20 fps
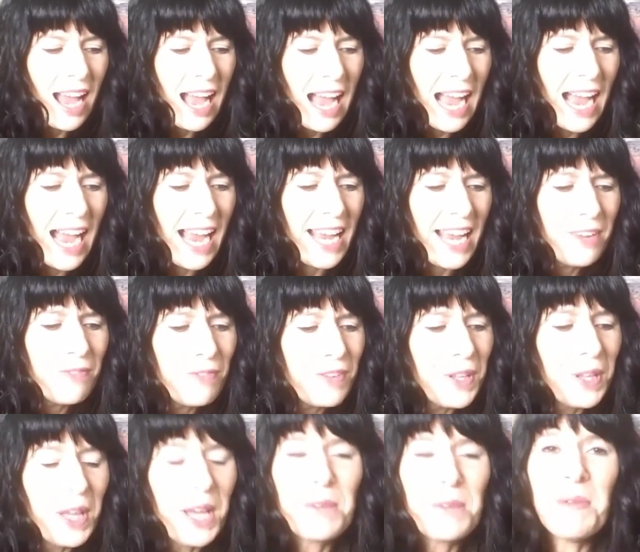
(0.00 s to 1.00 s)
I
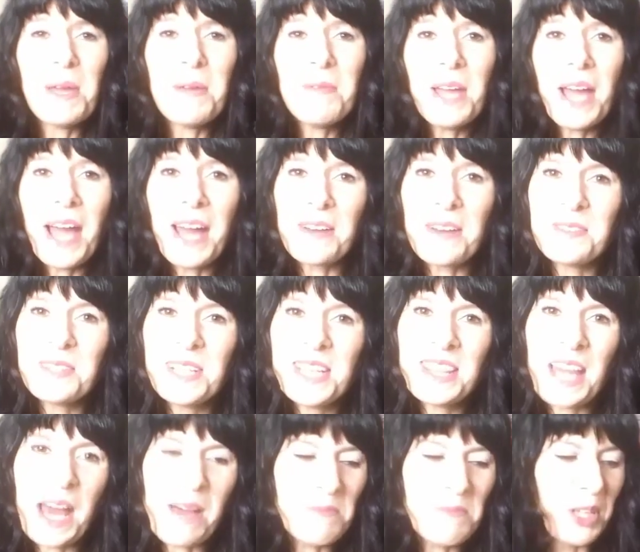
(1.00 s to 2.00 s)
feel like maybe I don't
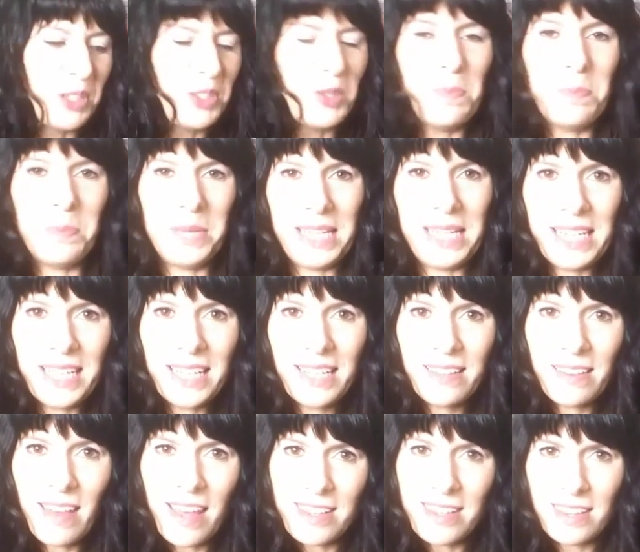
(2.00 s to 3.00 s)
need that much
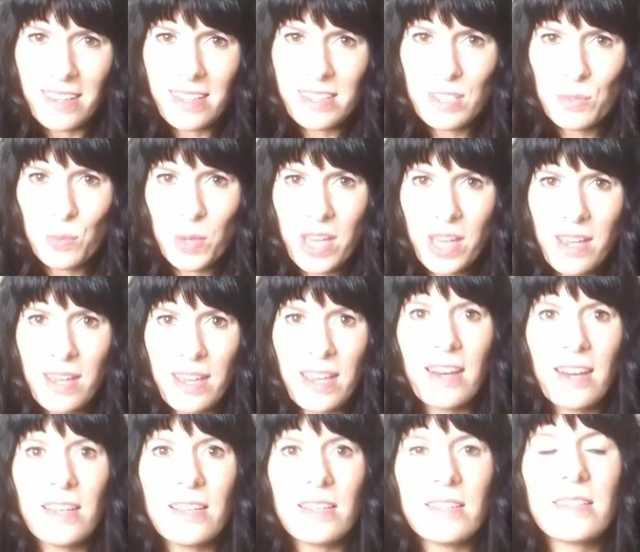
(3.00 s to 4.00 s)
meaning this week.
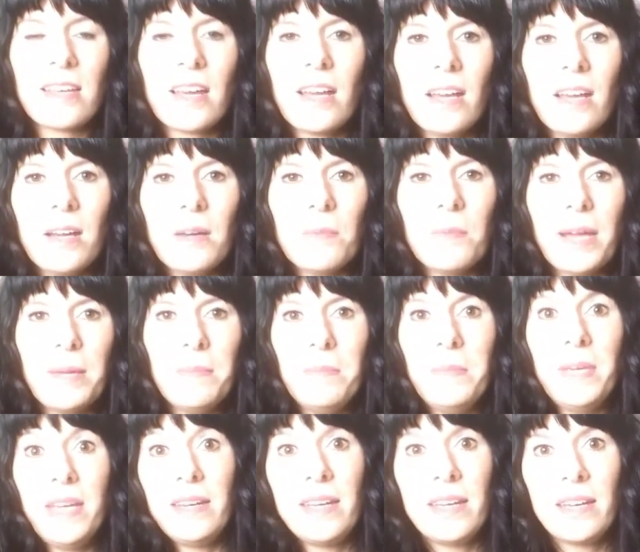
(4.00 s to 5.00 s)
My
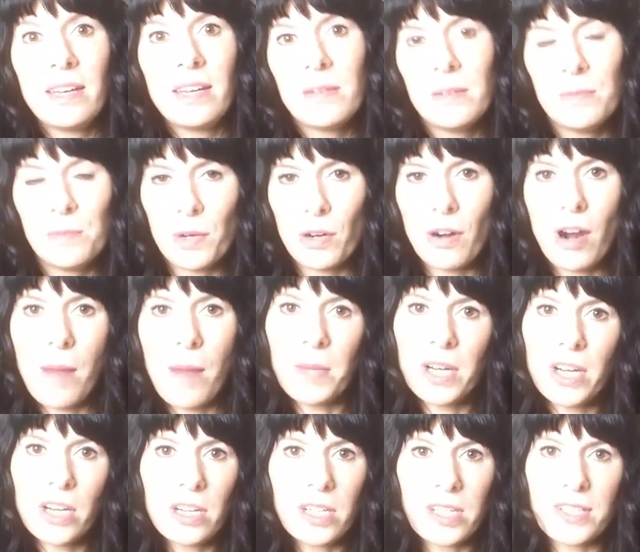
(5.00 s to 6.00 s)
meaning
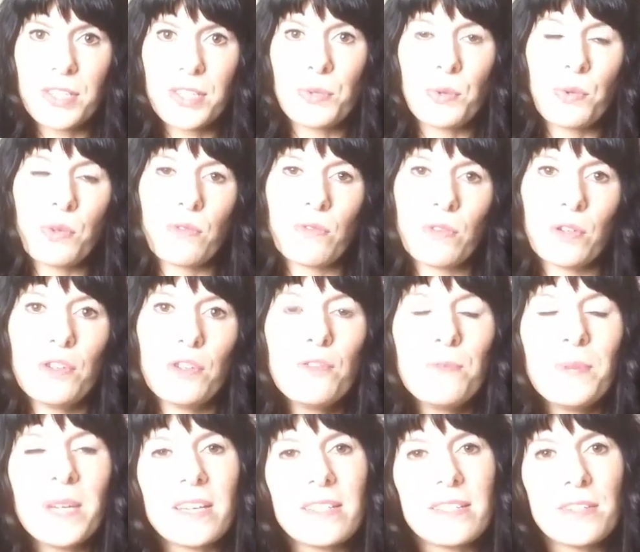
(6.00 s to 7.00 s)
barometer is through the
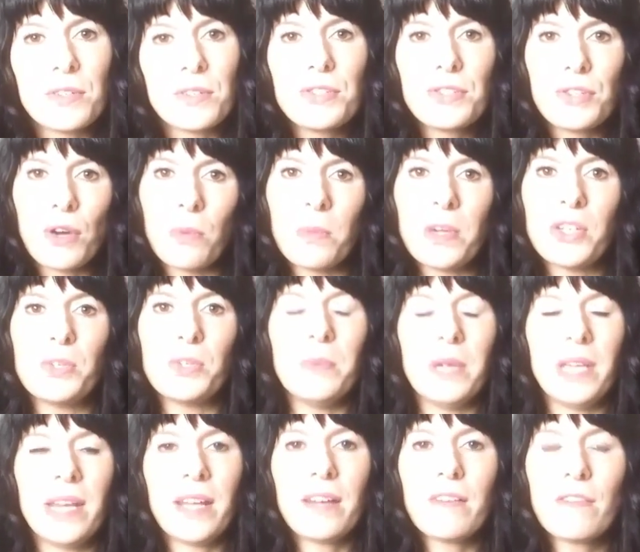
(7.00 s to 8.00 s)
roof because there's so much
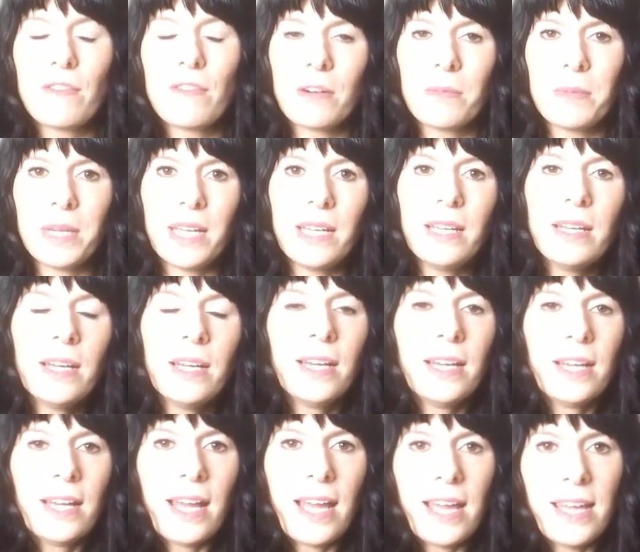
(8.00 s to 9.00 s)
meaning for me
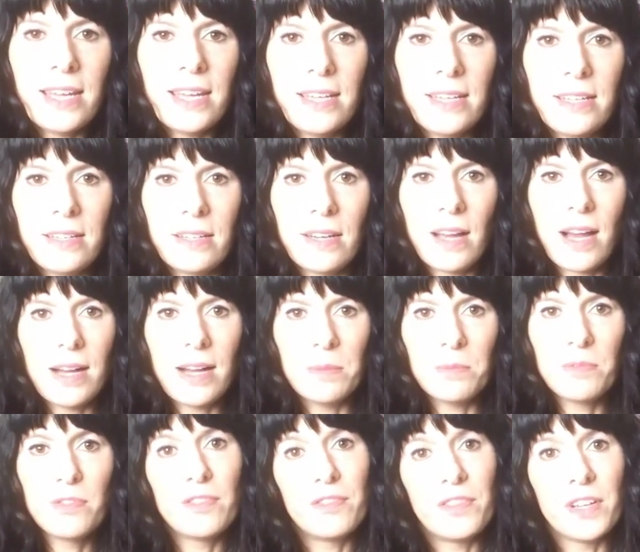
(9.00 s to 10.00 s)
in
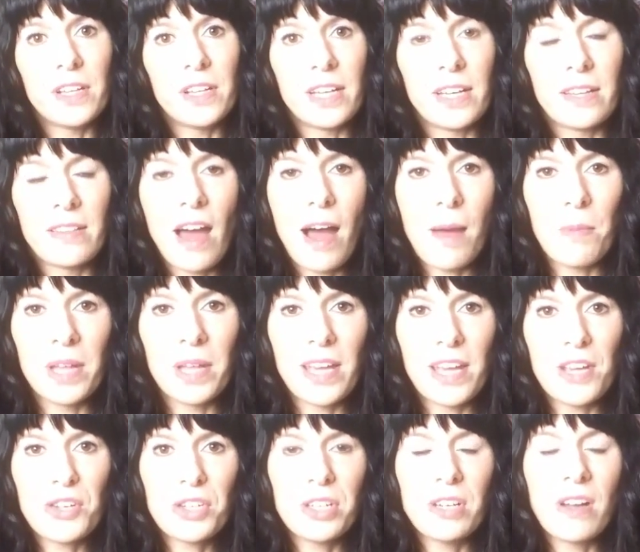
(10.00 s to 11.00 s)
fulfilling the
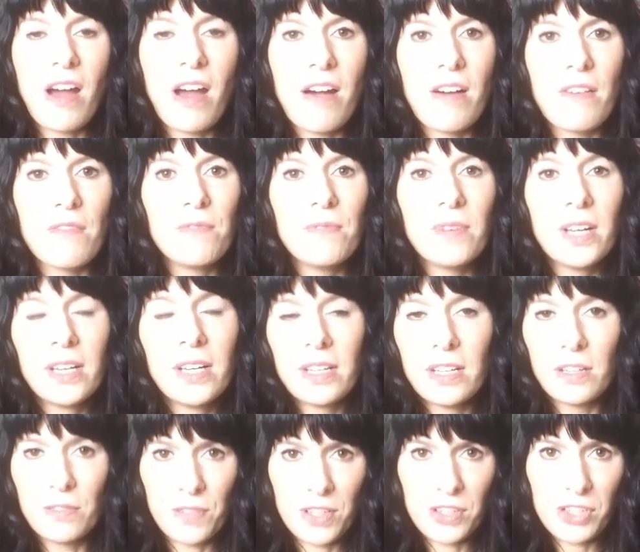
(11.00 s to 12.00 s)
obligation of
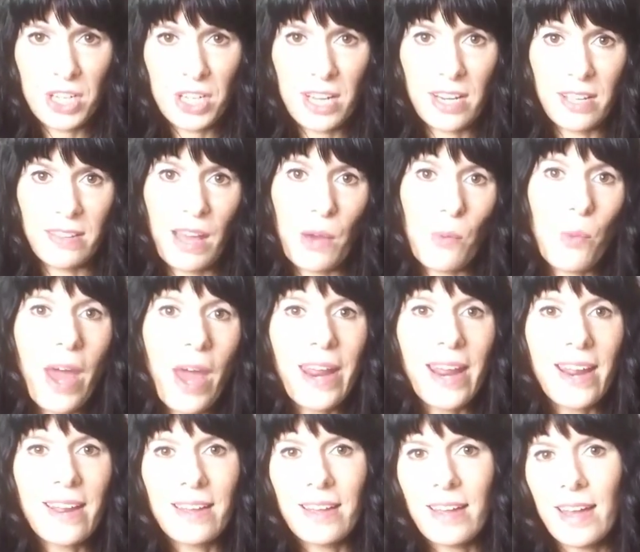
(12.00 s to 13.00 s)
officiating that
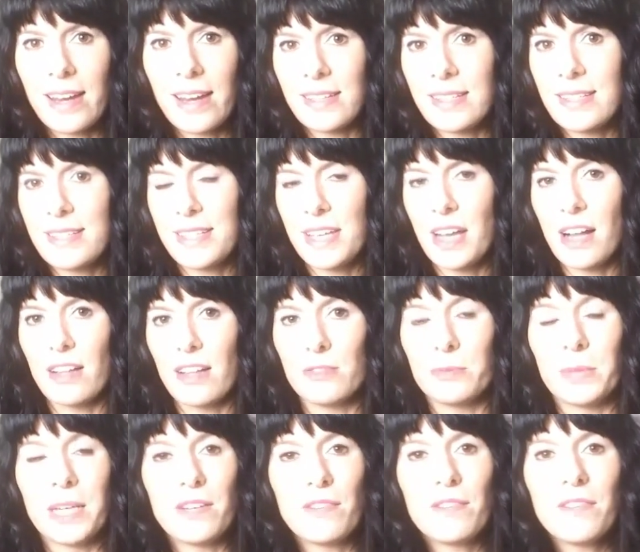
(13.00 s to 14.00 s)
wedding and getting to see all
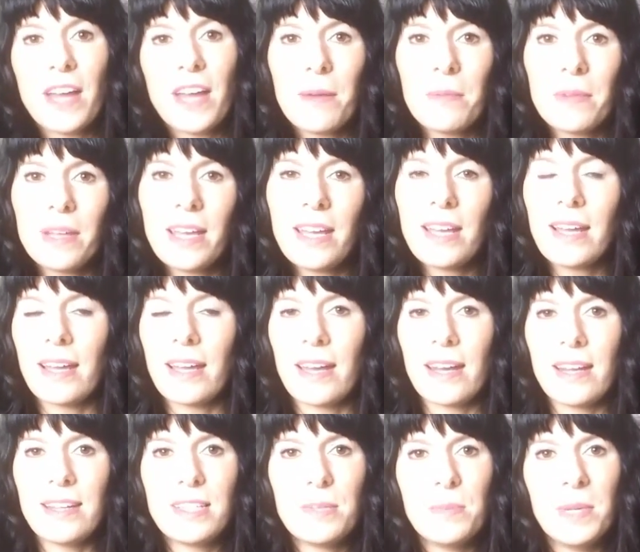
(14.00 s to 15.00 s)
of my family and
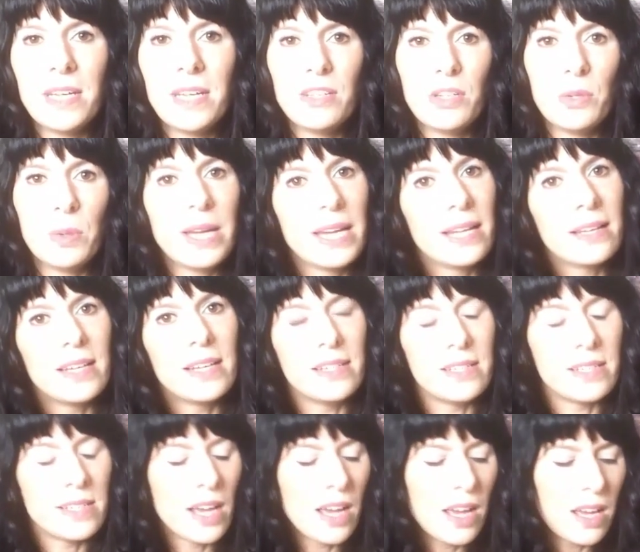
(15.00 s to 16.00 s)
getting to be in New
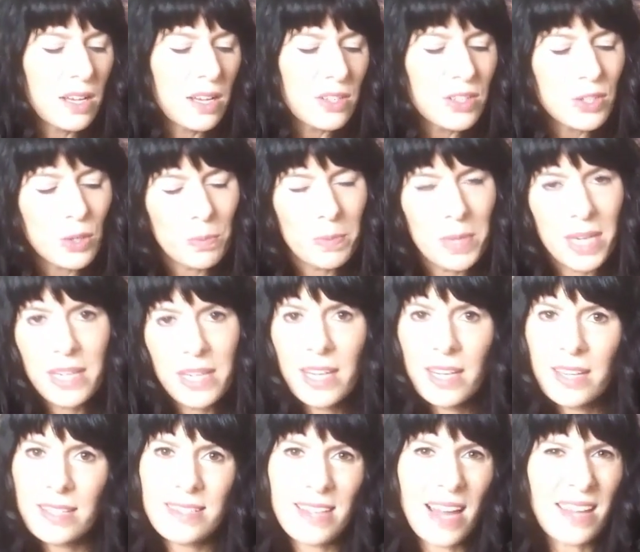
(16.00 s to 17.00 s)
England. So
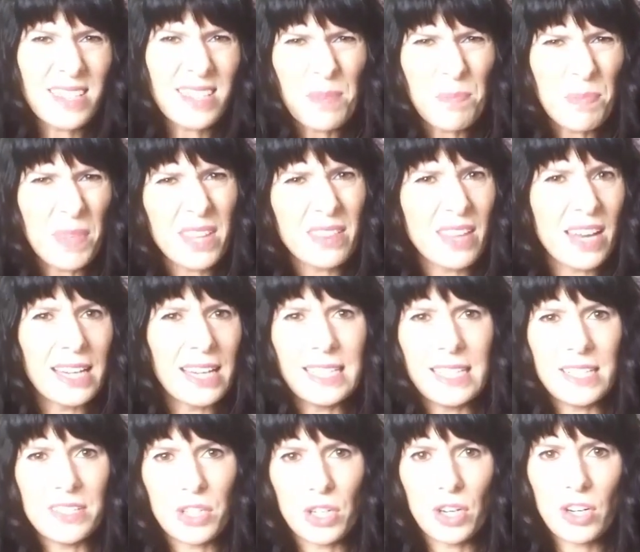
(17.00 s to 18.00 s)
meaning is not something that I
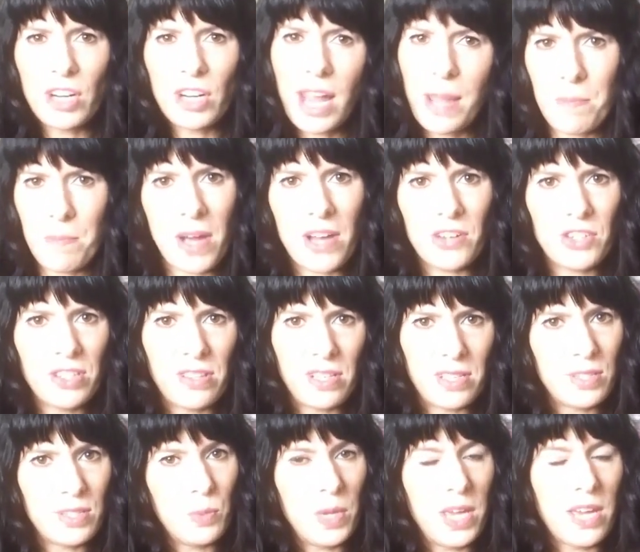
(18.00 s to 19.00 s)
need to create much
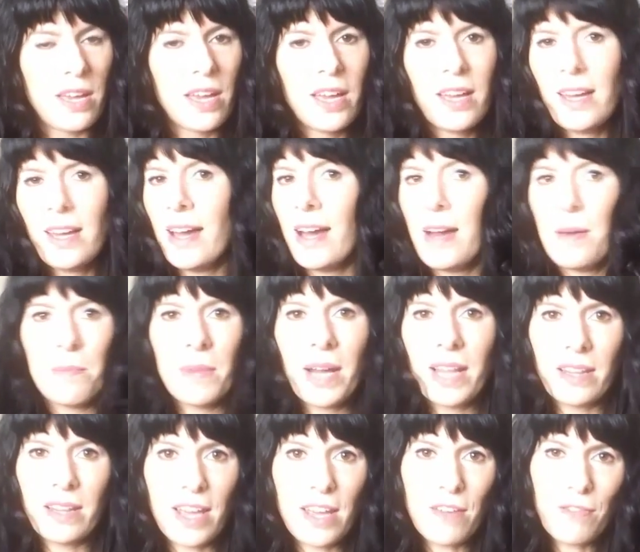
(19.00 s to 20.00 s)
this week.
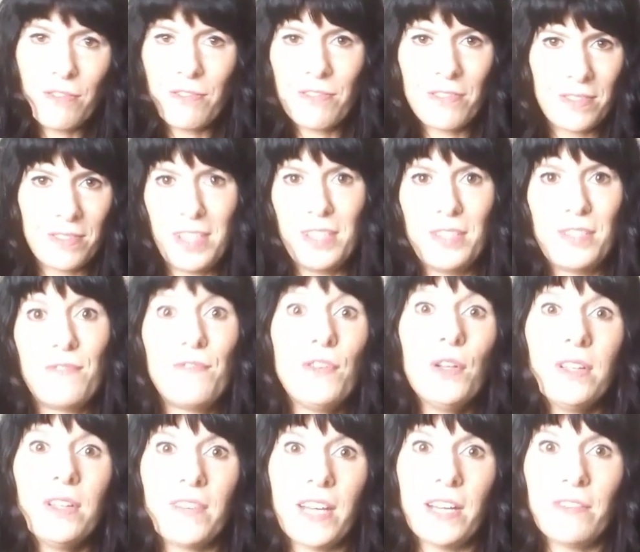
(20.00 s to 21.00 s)
My life is
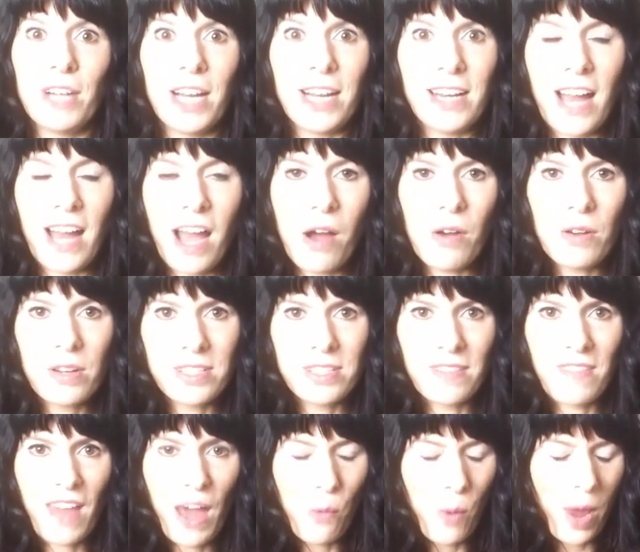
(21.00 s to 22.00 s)
full of it right now because
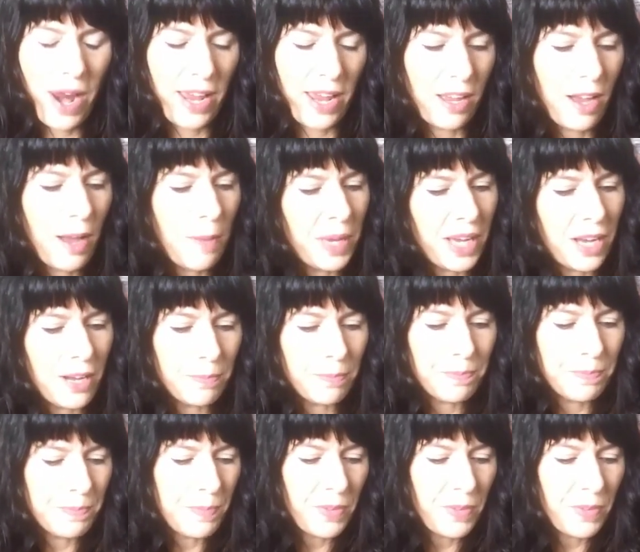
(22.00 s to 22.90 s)
of that wedding coming up.